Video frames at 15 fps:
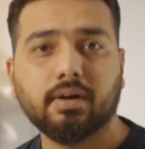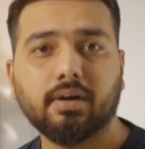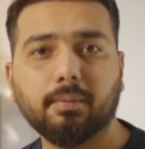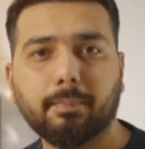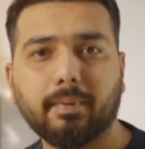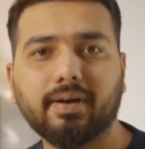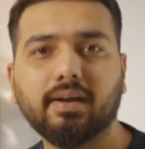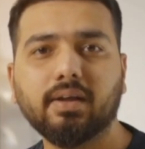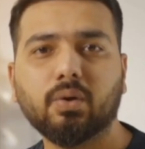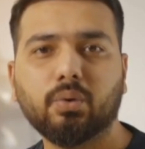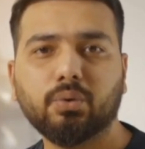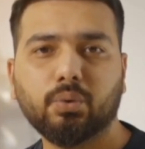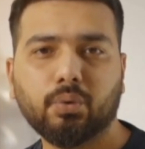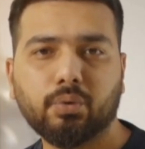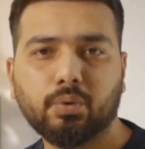Depending
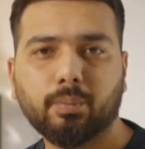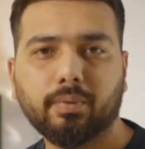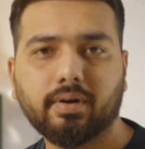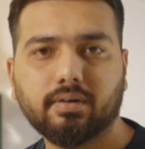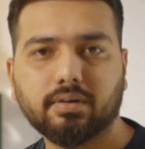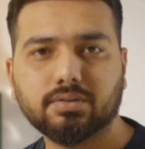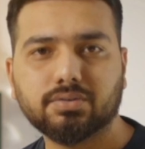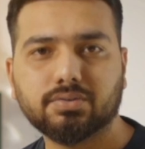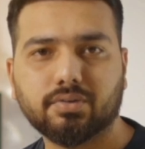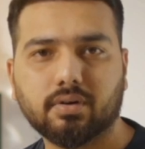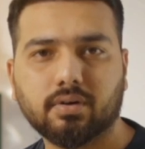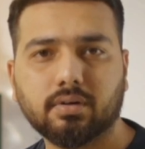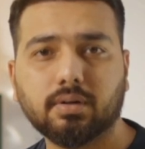on your domain registrar,